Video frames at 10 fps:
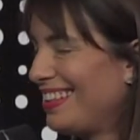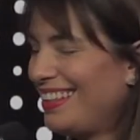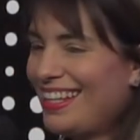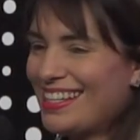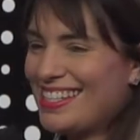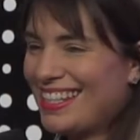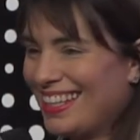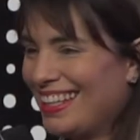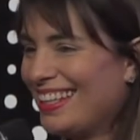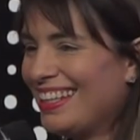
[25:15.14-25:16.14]
Yes,
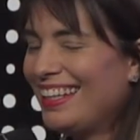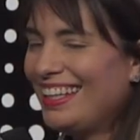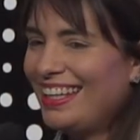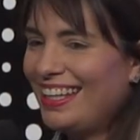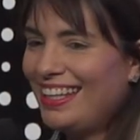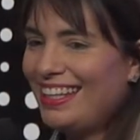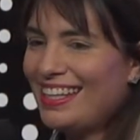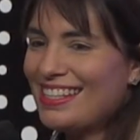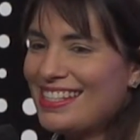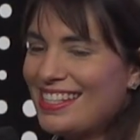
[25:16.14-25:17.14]

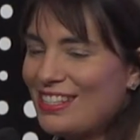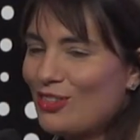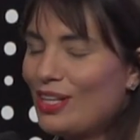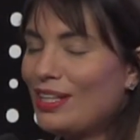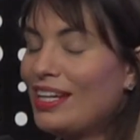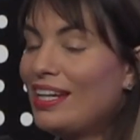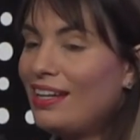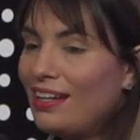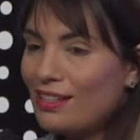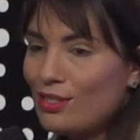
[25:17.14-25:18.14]
yes, that's right.
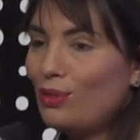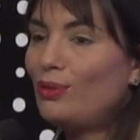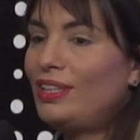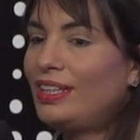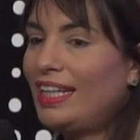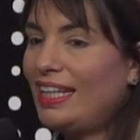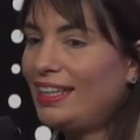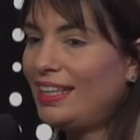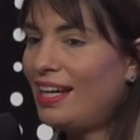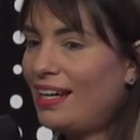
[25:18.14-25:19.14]
So the
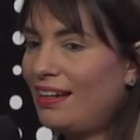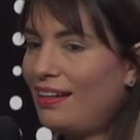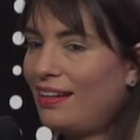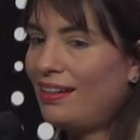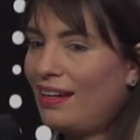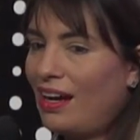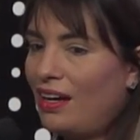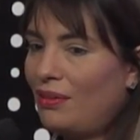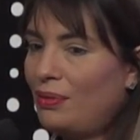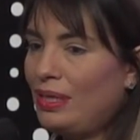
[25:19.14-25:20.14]
data
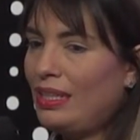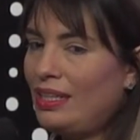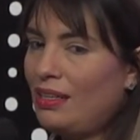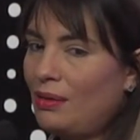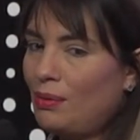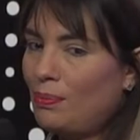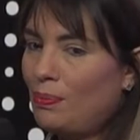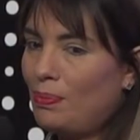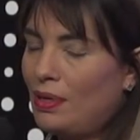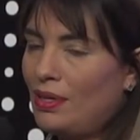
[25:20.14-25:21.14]
are really
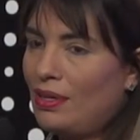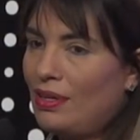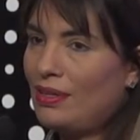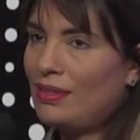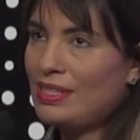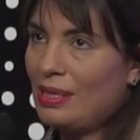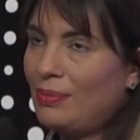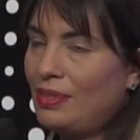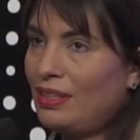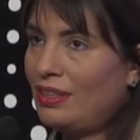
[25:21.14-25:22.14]

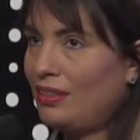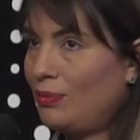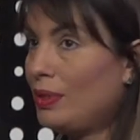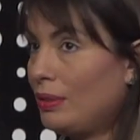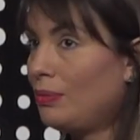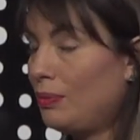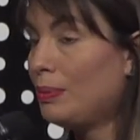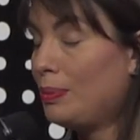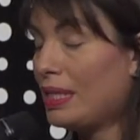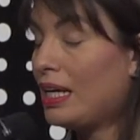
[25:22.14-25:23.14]
something that
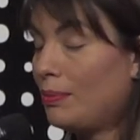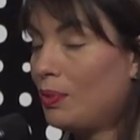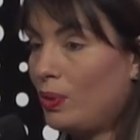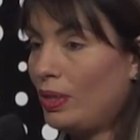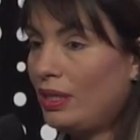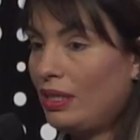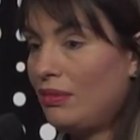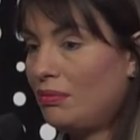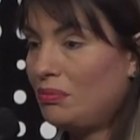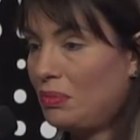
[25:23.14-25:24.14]
will become oil,
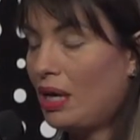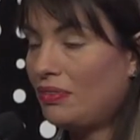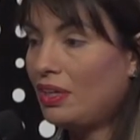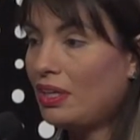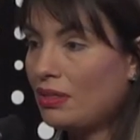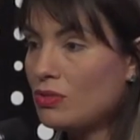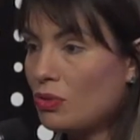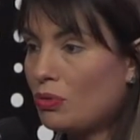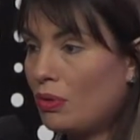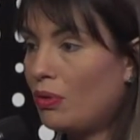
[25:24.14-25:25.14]
and I think it's
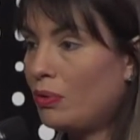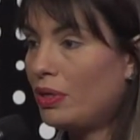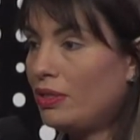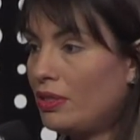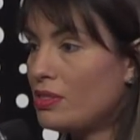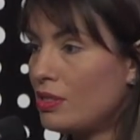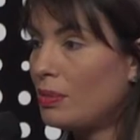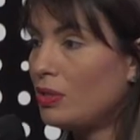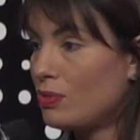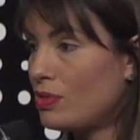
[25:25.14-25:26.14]
already in
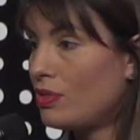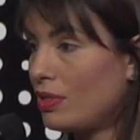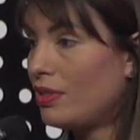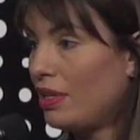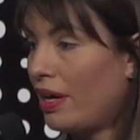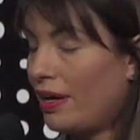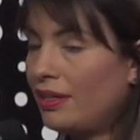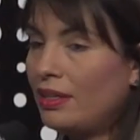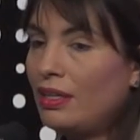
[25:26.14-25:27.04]
some industry they are.